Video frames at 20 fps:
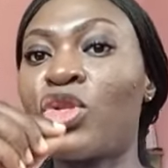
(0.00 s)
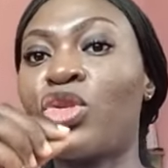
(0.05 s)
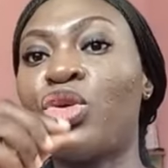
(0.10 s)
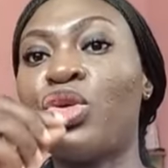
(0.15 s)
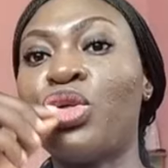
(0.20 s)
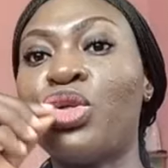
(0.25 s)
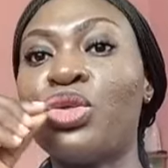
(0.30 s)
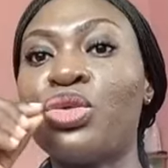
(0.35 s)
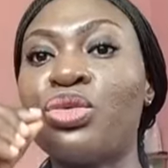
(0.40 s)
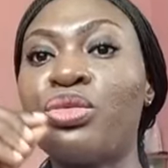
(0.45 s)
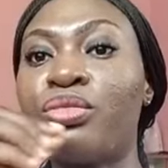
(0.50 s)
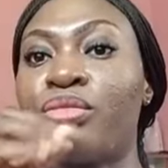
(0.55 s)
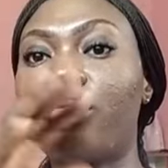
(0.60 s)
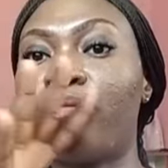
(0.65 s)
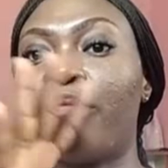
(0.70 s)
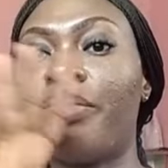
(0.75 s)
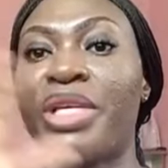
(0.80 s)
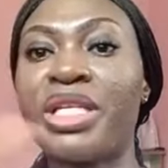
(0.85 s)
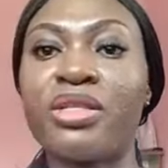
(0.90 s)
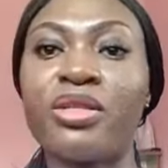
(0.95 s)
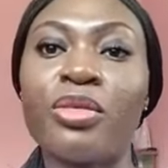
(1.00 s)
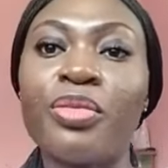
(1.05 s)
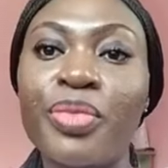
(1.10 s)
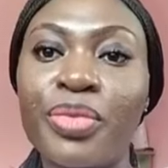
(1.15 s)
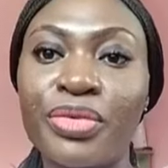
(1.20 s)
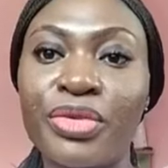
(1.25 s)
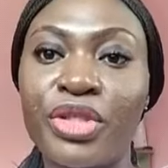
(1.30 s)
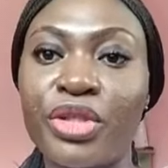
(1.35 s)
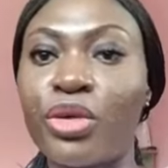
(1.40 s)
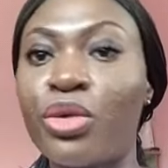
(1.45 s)
So you don't mess
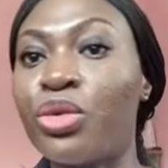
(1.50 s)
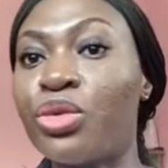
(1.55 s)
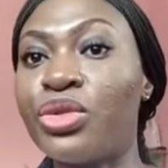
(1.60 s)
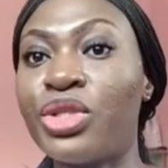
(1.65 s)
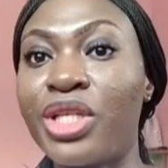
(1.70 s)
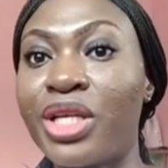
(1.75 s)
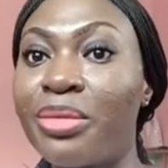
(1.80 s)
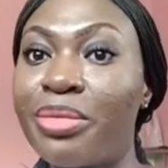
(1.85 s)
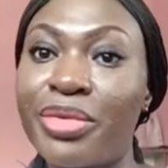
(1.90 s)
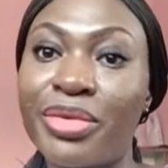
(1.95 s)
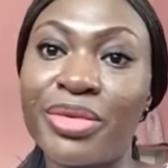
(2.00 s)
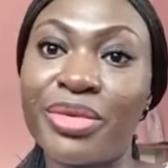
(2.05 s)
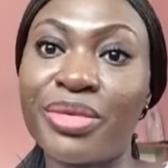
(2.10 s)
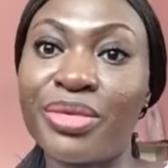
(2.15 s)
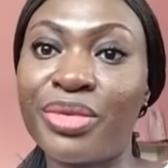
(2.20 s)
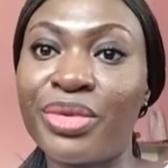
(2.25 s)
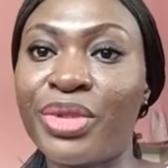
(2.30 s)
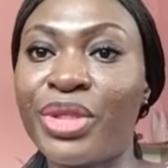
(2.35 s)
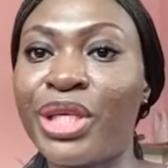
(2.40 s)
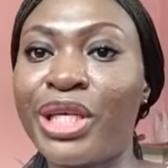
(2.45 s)
up the whole table.